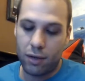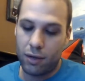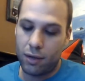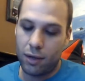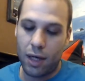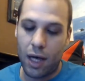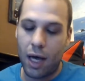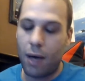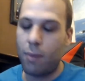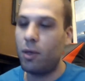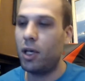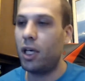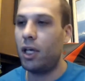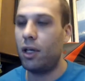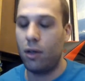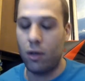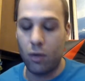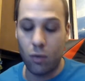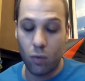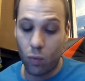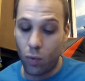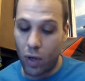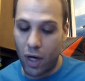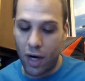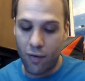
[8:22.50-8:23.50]
I mean,
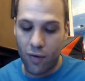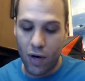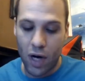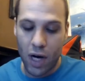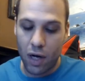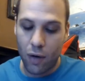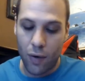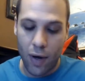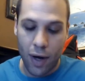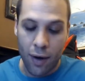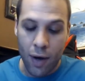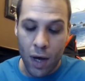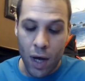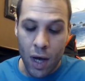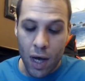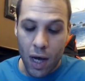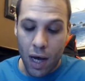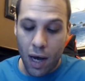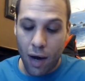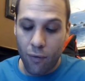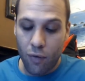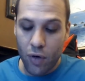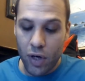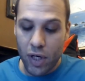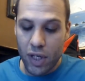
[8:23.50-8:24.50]
whatever. Anyway,
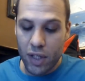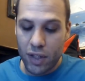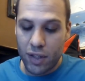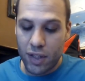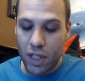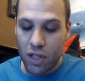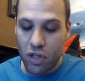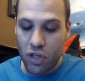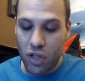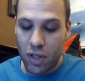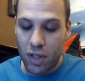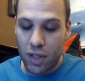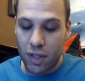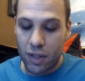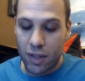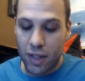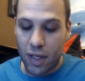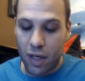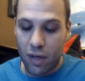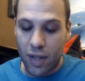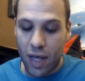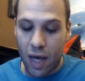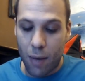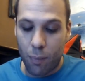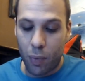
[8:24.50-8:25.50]
every decision this
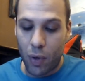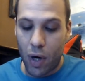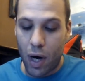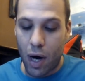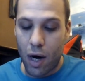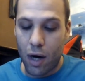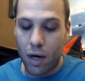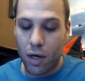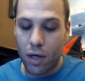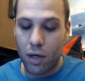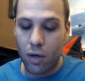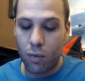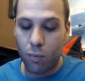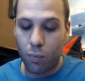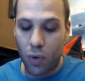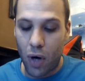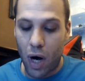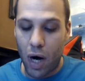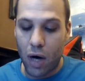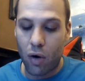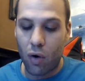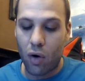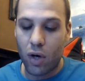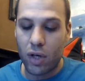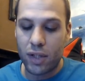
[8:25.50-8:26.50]
year that
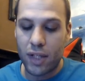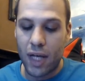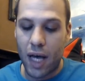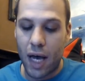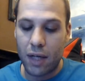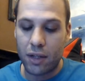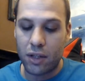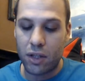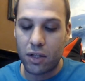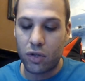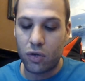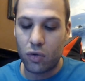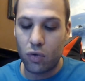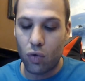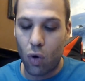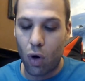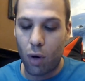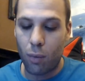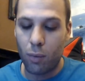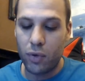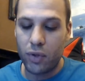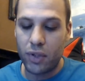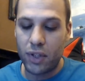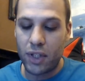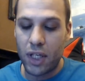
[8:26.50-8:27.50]
prioritizes
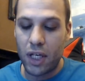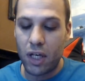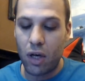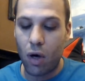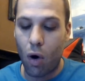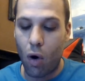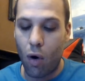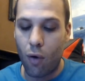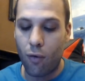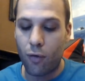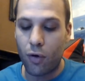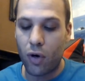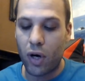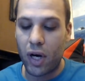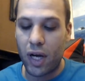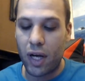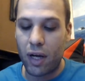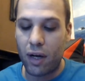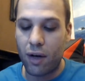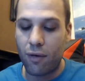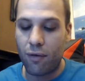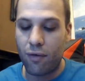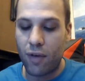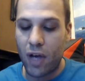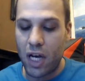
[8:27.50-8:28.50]
normalcy over
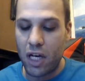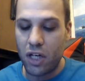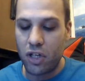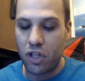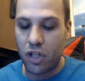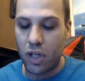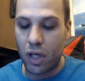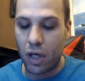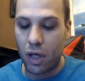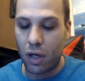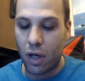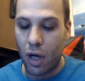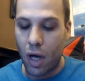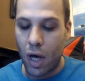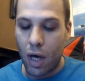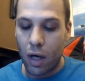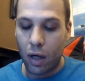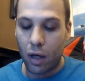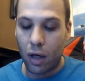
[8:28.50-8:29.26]
innovation,